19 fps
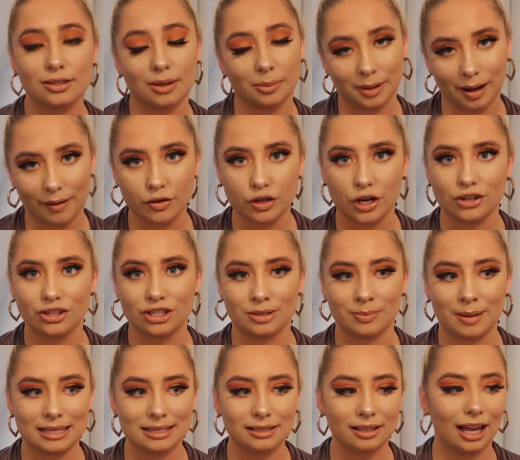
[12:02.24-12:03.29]
so I'm gonna have to change into
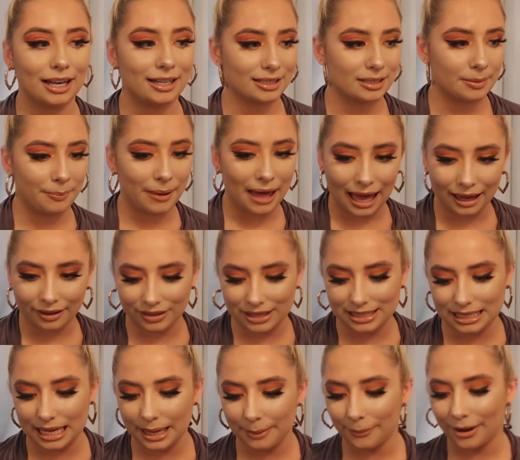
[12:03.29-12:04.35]
my sliders and pack
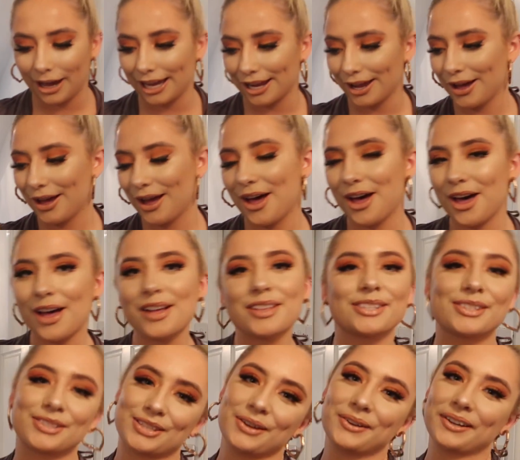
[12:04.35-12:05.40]
these in my
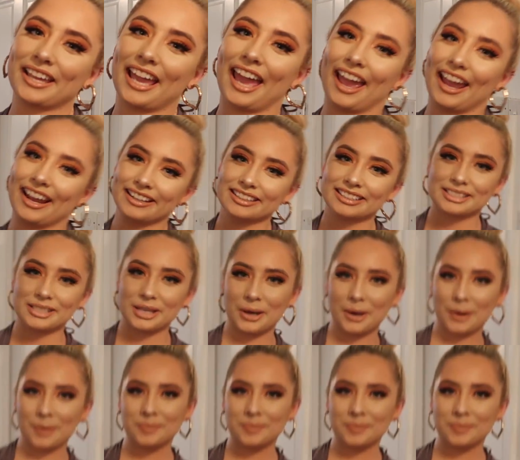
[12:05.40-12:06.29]
suitcase,